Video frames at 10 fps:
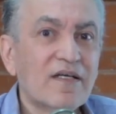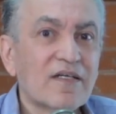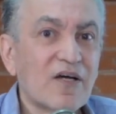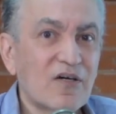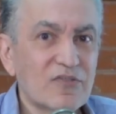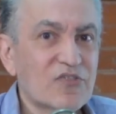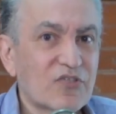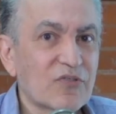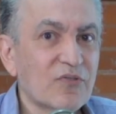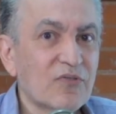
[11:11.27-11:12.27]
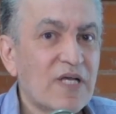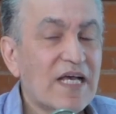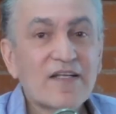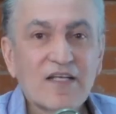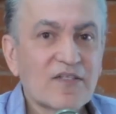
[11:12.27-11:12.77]
goes through
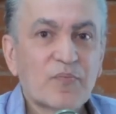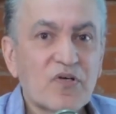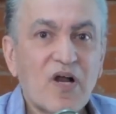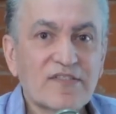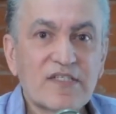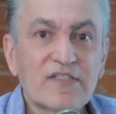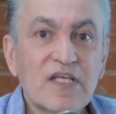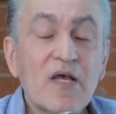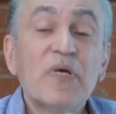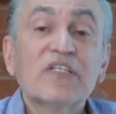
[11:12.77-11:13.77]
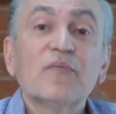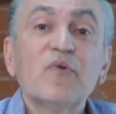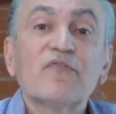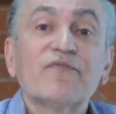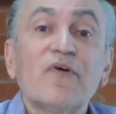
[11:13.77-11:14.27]
another process,
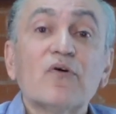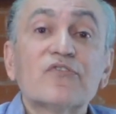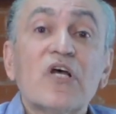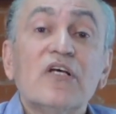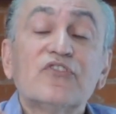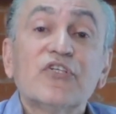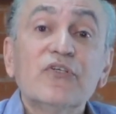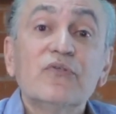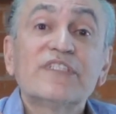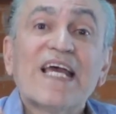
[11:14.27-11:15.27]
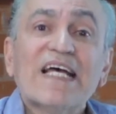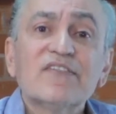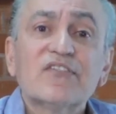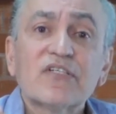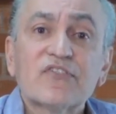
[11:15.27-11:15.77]
metamorphose to
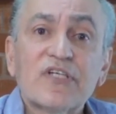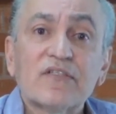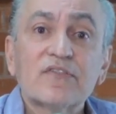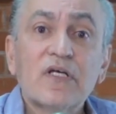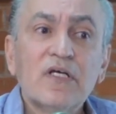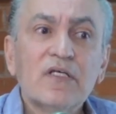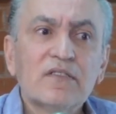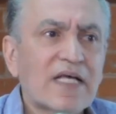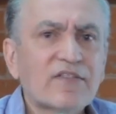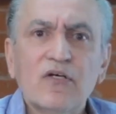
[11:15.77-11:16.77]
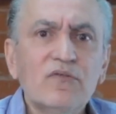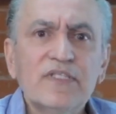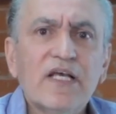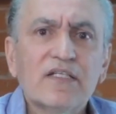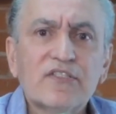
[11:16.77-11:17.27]
cancer cells that they
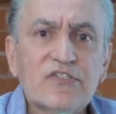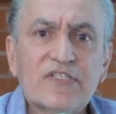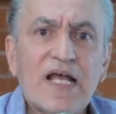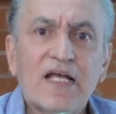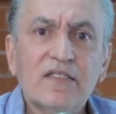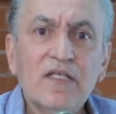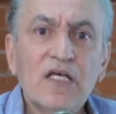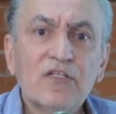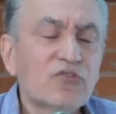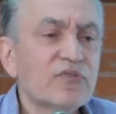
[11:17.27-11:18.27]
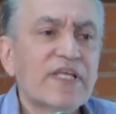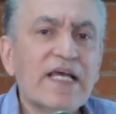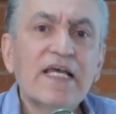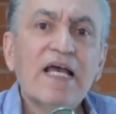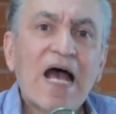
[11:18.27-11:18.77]
only understand
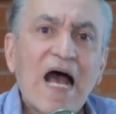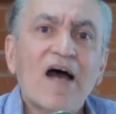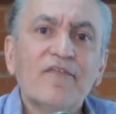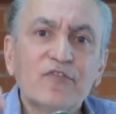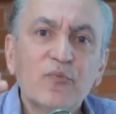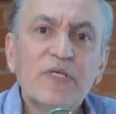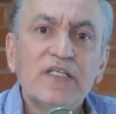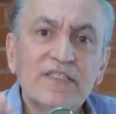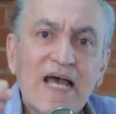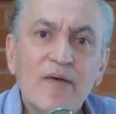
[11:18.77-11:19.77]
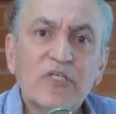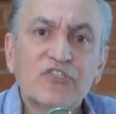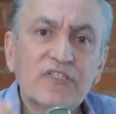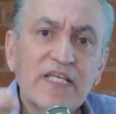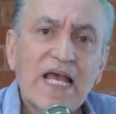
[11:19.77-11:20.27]
they have to be in damage
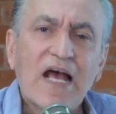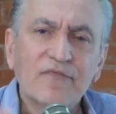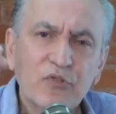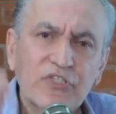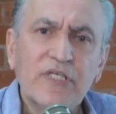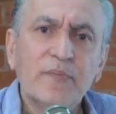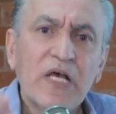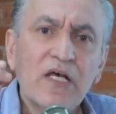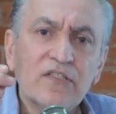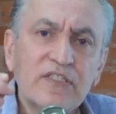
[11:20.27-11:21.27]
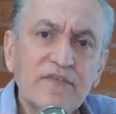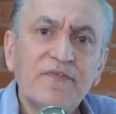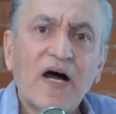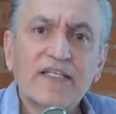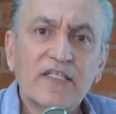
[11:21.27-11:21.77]
and they have to keep
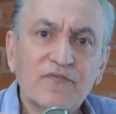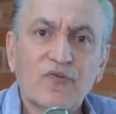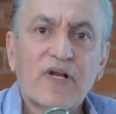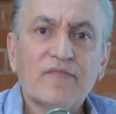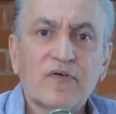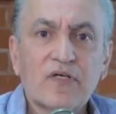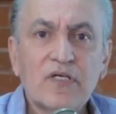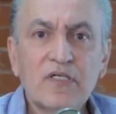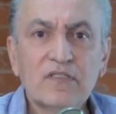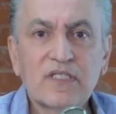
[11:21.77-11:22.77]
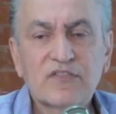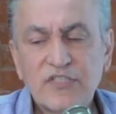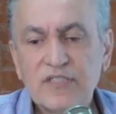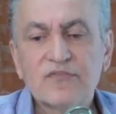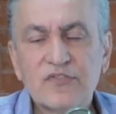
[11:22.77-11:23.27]
dividing forever. That
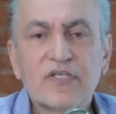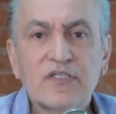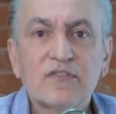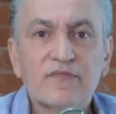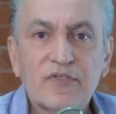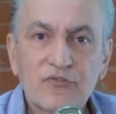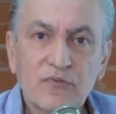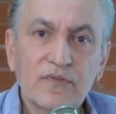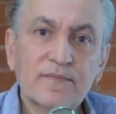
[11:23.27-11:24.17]
kills the individual.